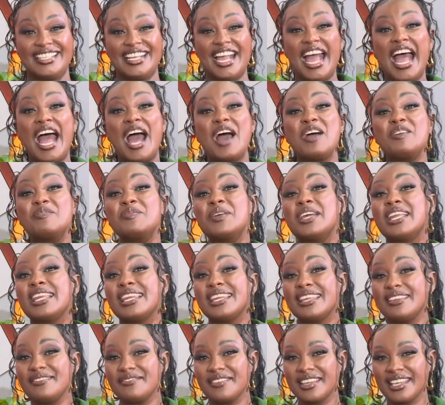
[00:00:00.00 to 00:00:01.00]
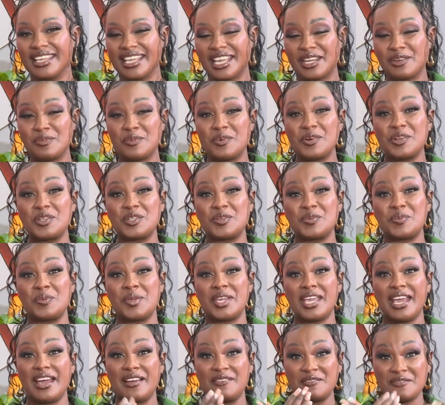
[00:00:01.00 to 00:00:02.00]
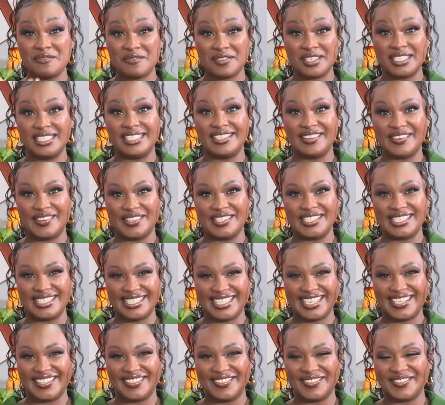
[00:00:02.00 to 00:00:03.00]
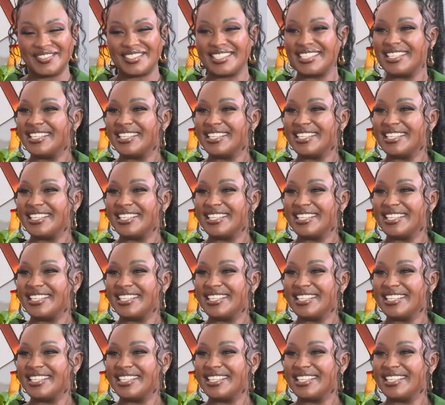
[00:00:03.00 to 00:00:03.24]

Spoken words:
how we're living and what we are feeding ourselves.